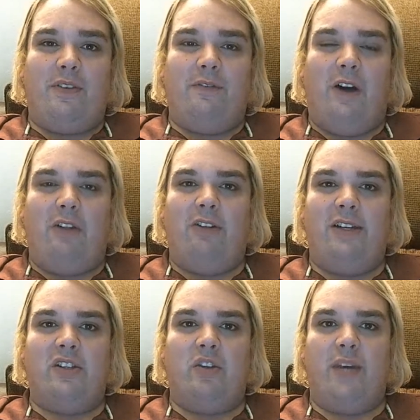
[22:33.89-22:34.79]
Follow the link
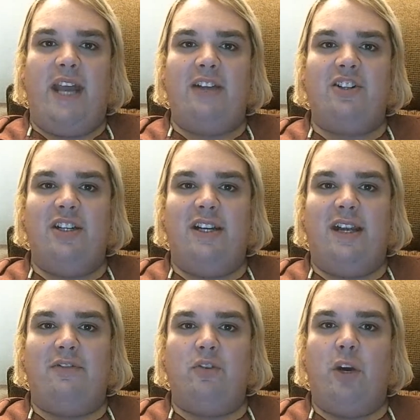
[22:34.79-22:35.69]
to the reaction, and
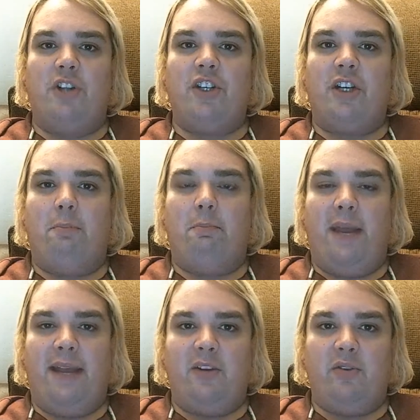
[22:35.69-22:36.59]
after you watch it, come
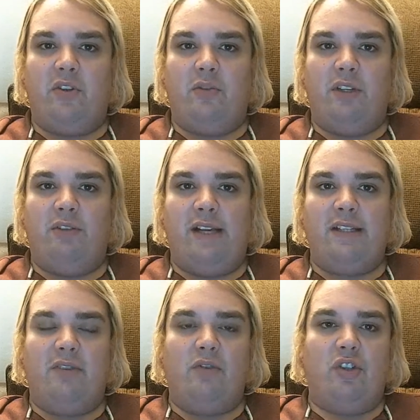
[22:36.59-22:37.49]
back here to the redirect
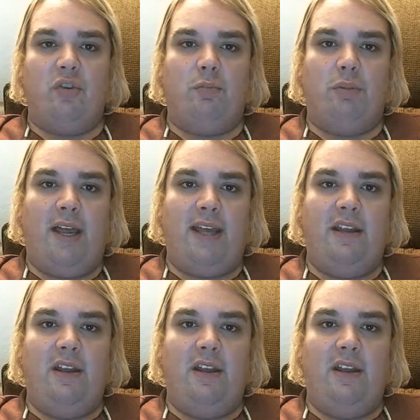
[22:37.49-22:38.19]
and resume play.